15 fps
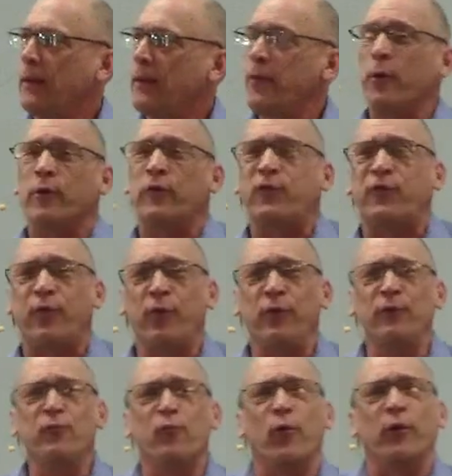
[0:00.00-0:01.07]
There are
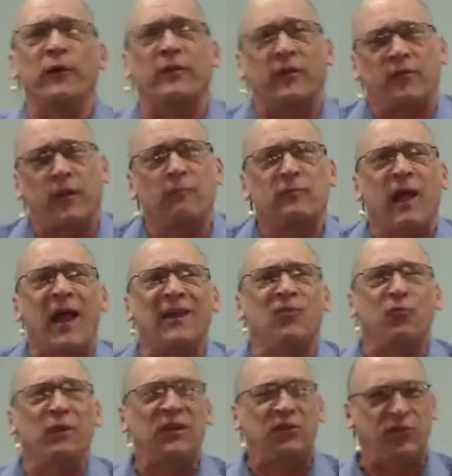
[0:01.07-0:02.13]
certain words that sometimes
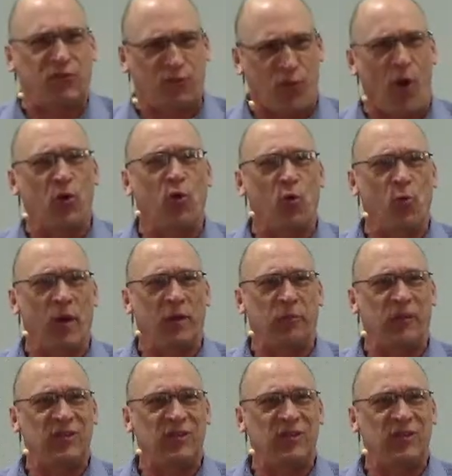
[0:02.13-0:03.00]
we struggle with.